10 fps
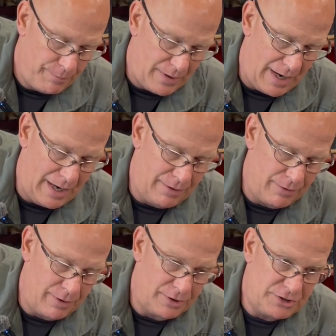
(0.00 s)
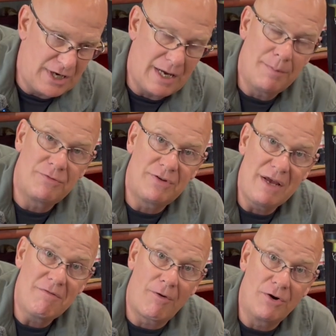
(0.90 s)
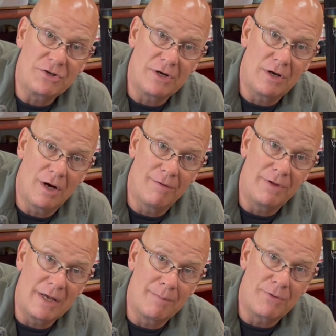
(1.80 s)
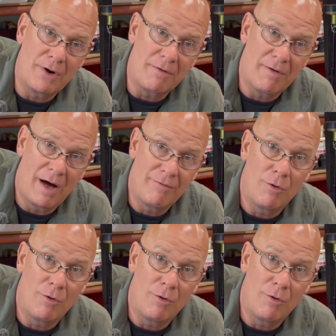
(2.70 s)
And the GMC version of the M35,